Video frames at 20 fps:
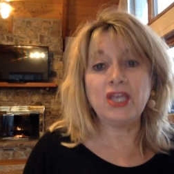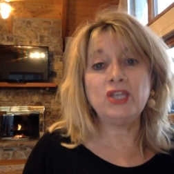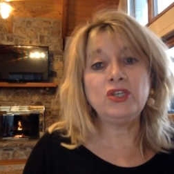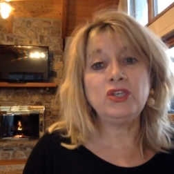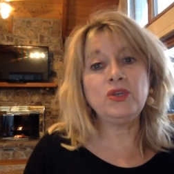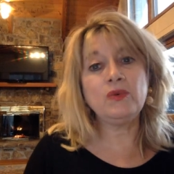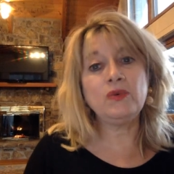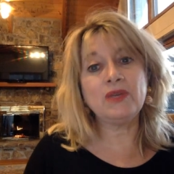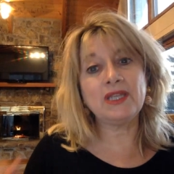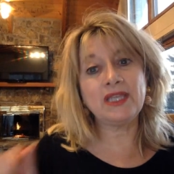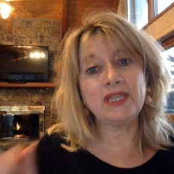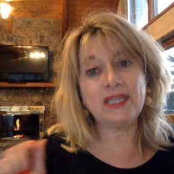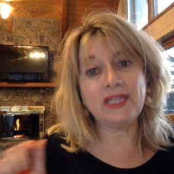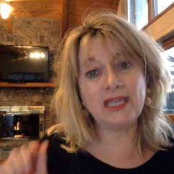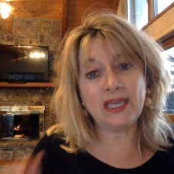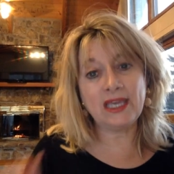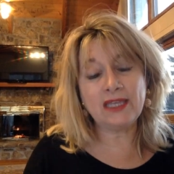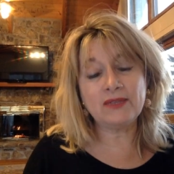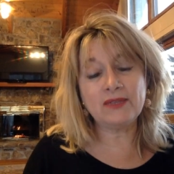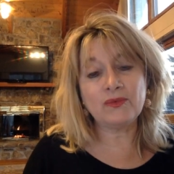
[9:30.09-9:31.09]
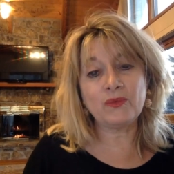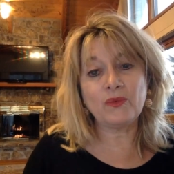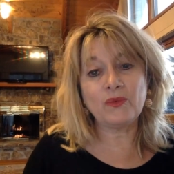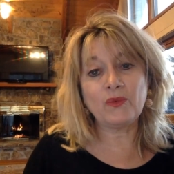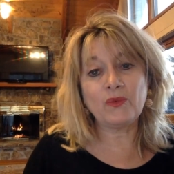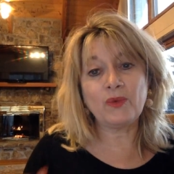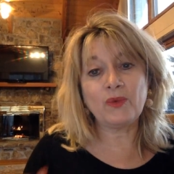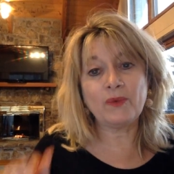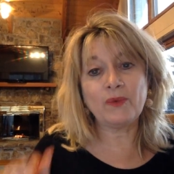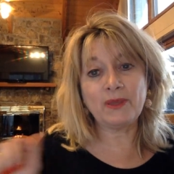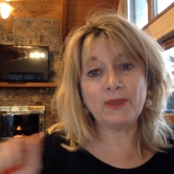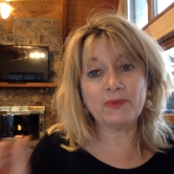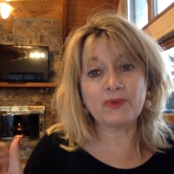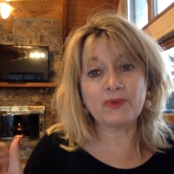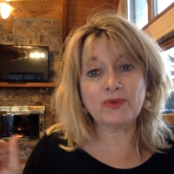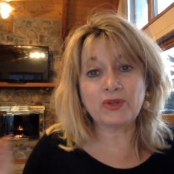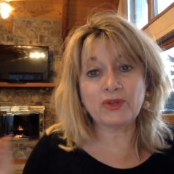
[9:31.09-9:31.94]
You want to get what people are